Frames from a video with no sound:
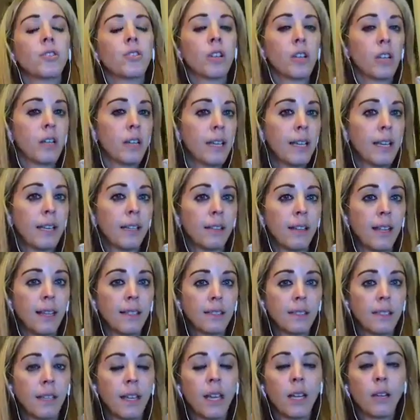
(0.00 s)
going to get
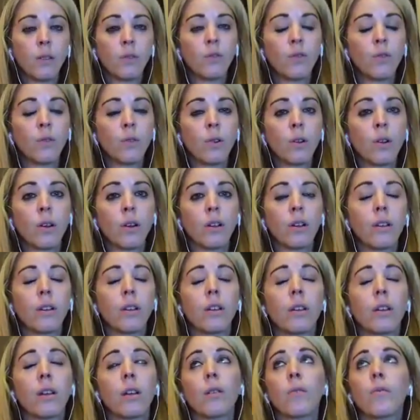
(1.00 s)
less land for
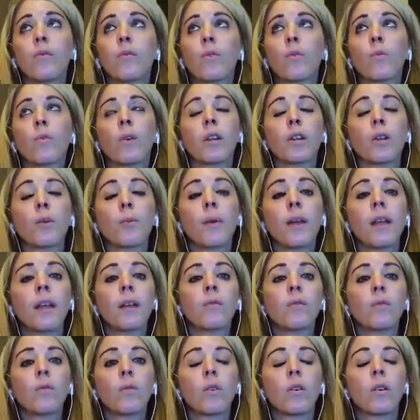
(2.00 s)
what you're
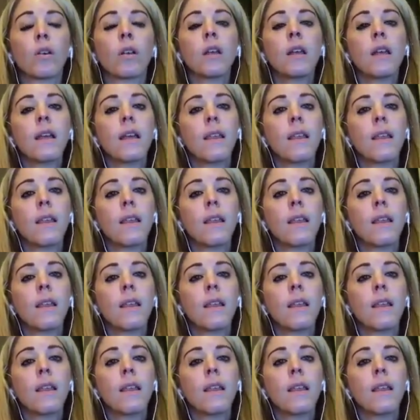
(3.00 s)
paying for,